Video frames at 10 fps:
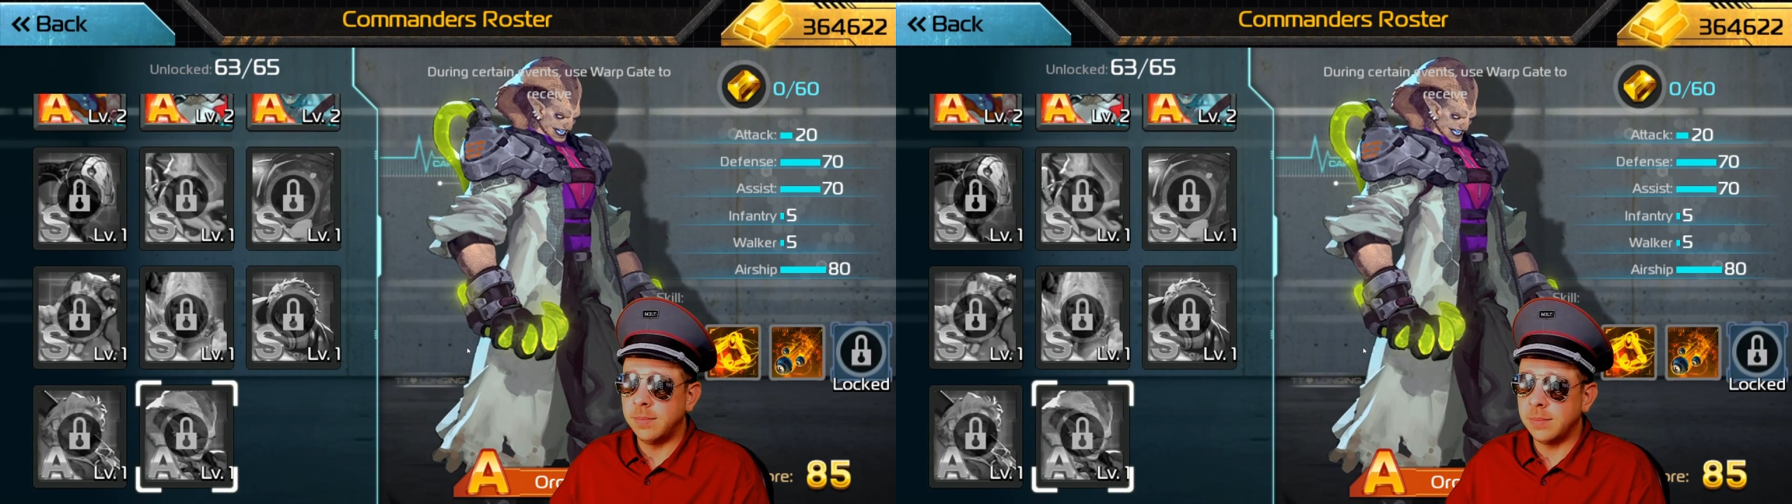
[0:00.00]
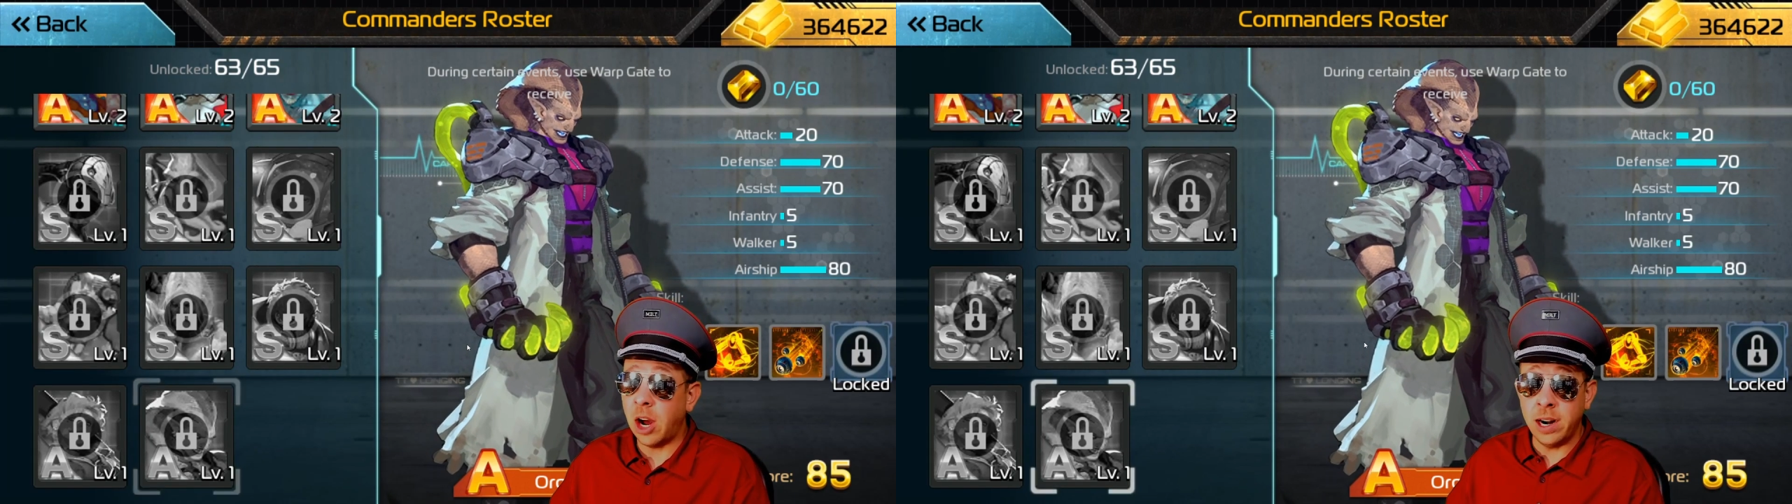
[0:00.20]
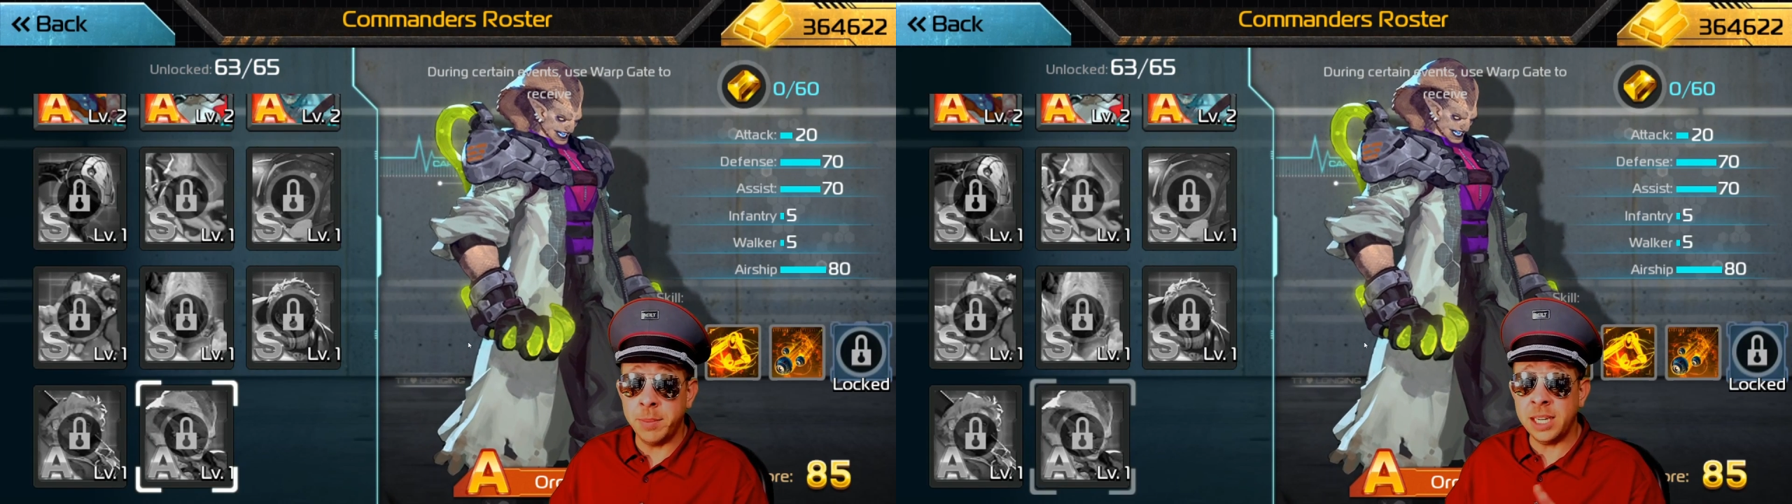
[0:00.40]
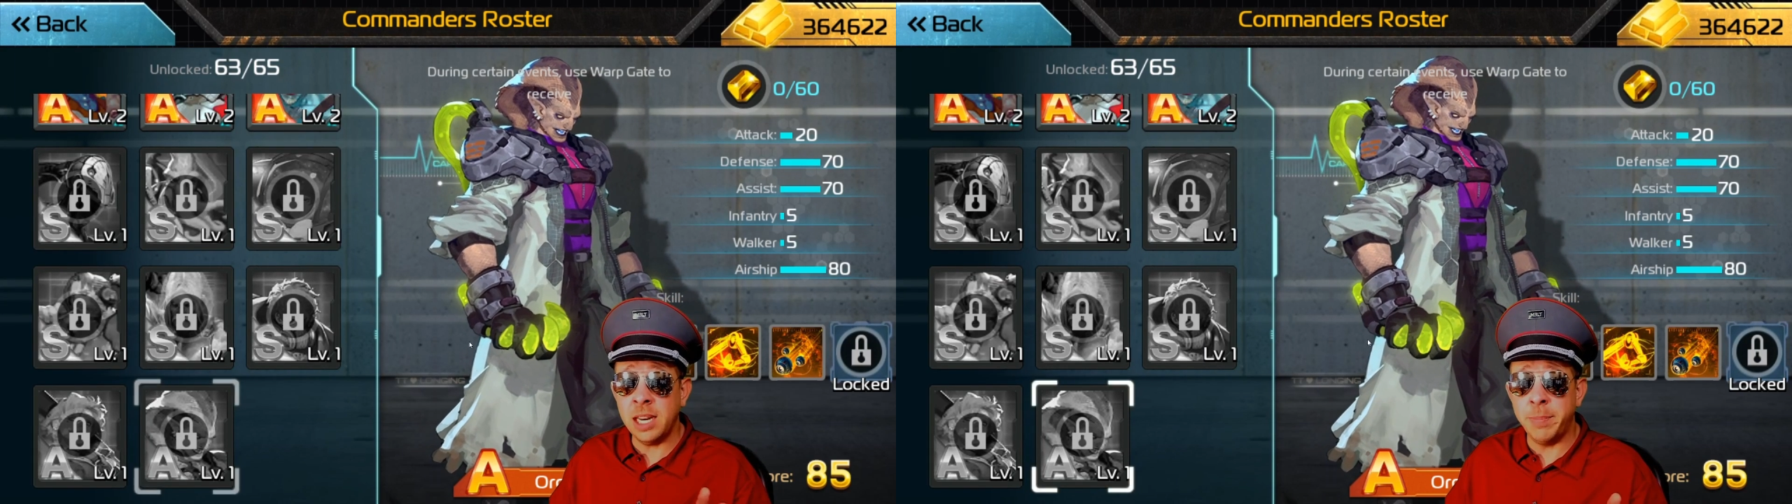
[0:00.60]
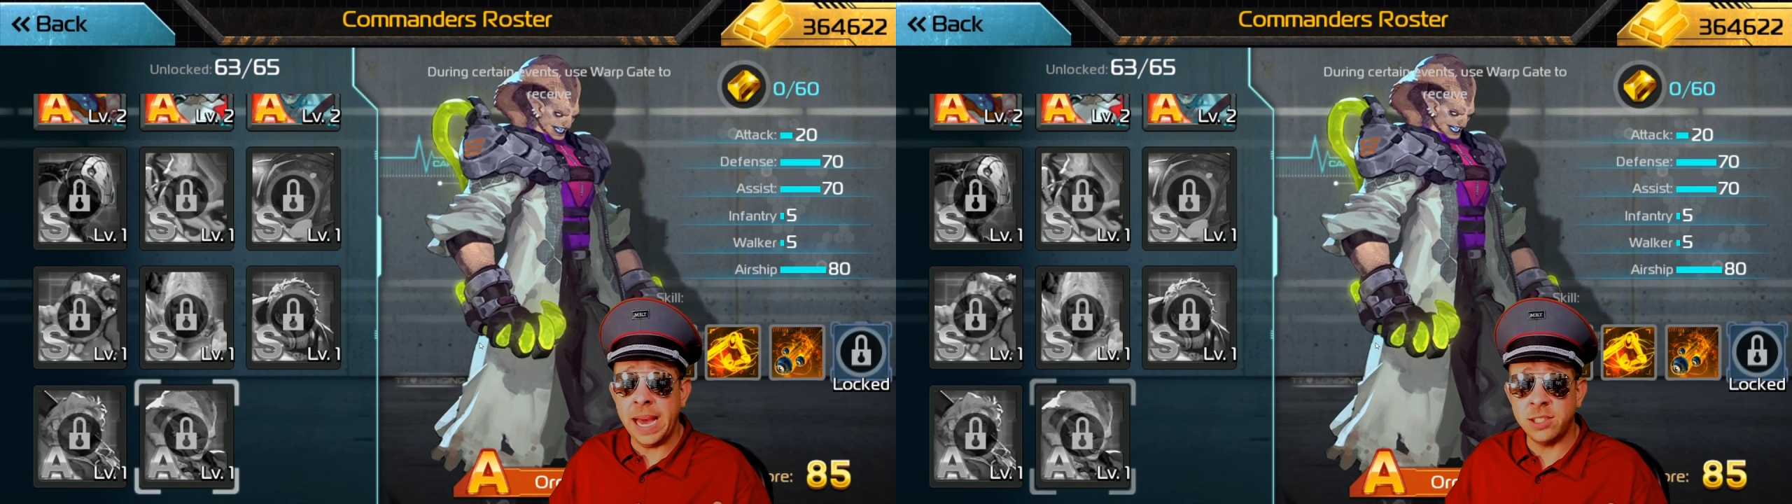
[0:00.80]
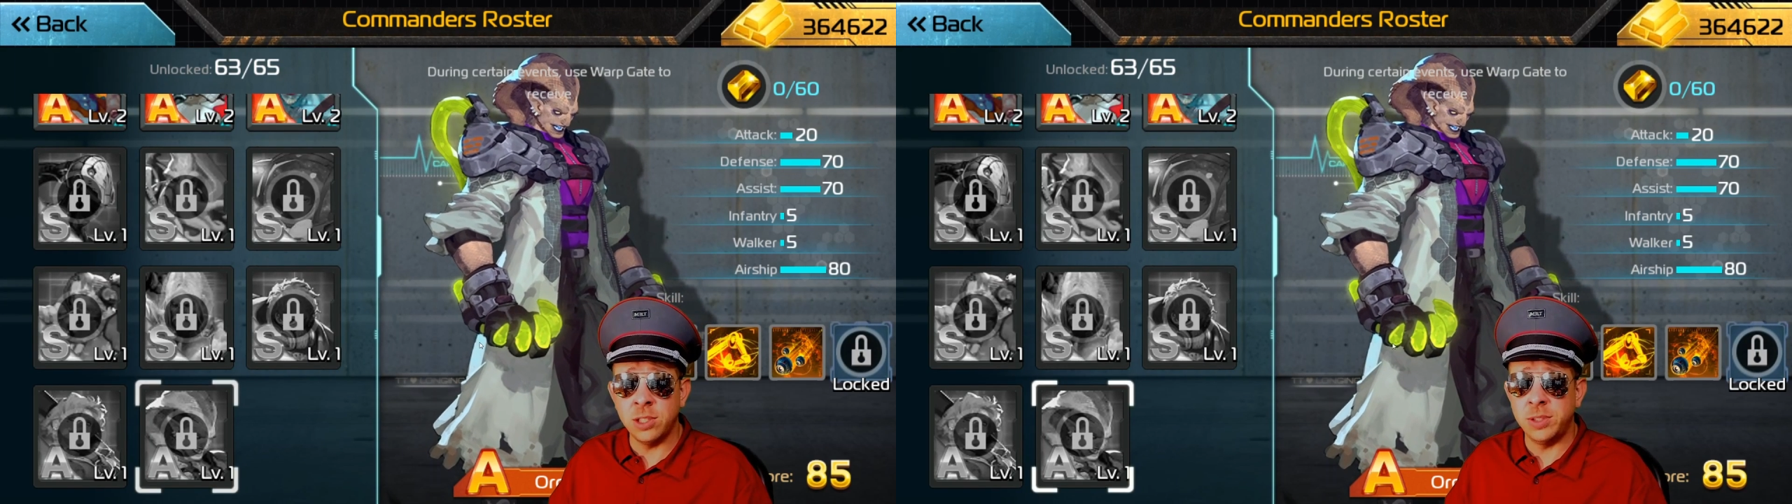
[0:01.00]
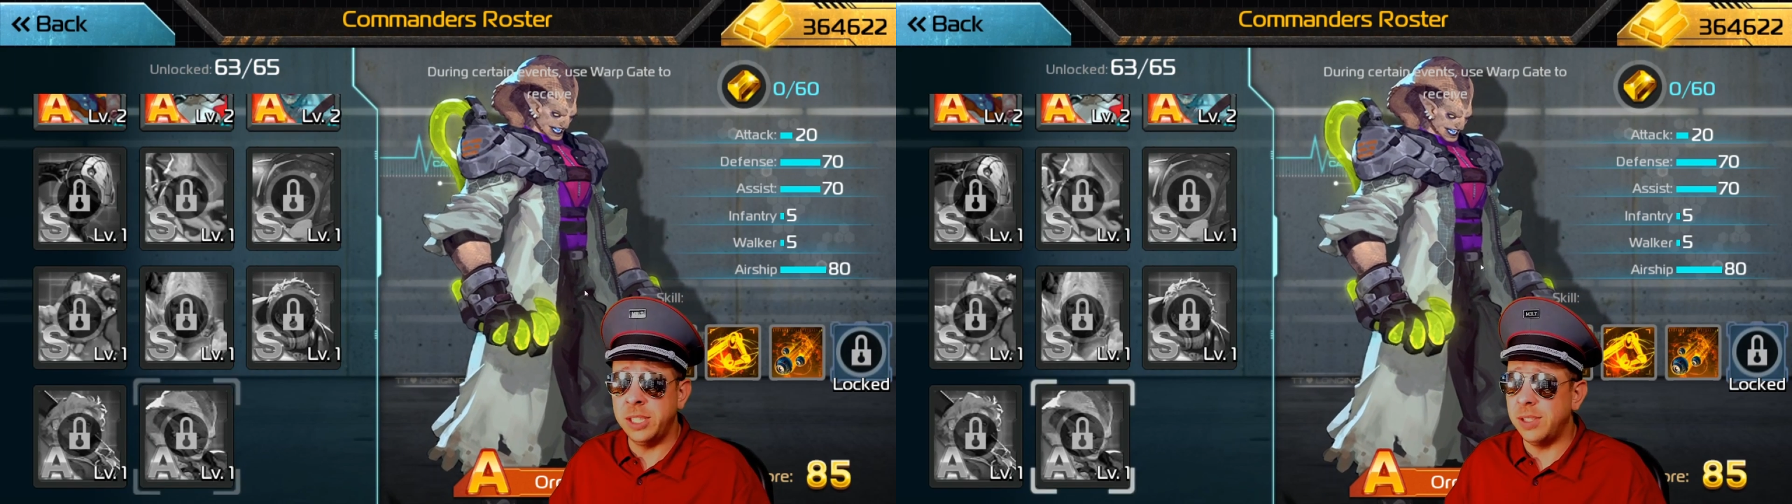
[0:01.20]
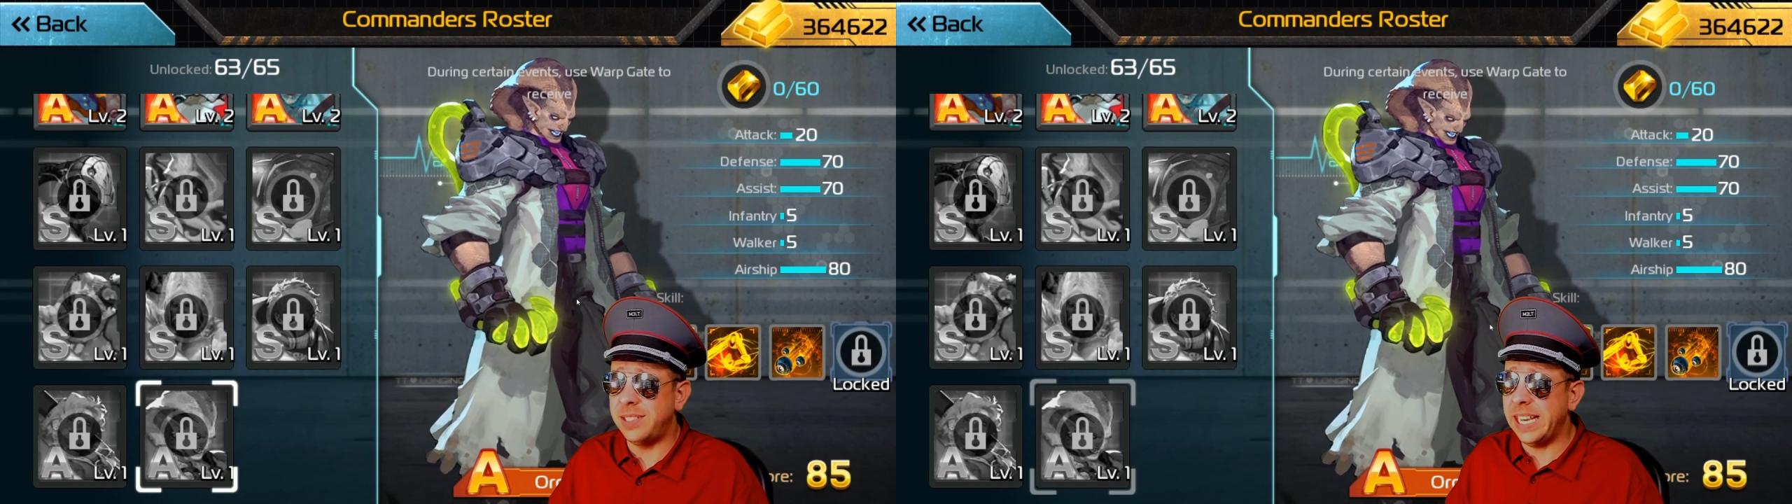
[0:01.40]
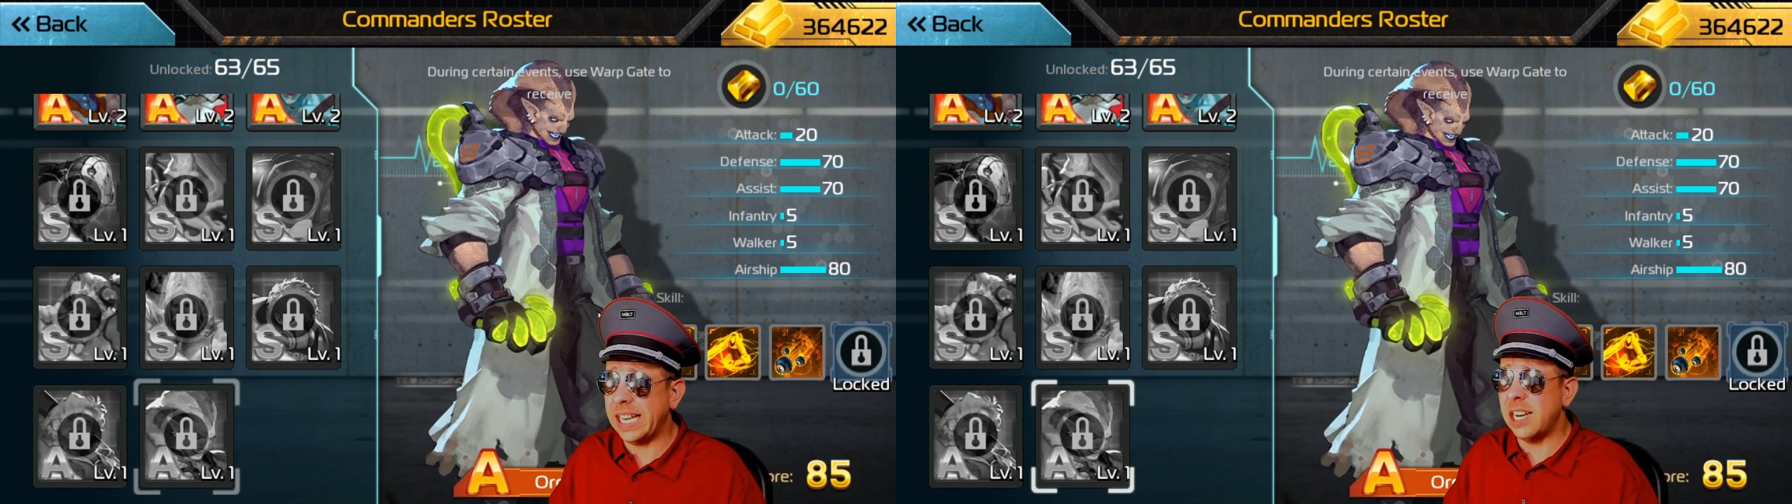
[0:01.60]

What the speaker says: All right, I'm gonna get in the patch notes here in a second.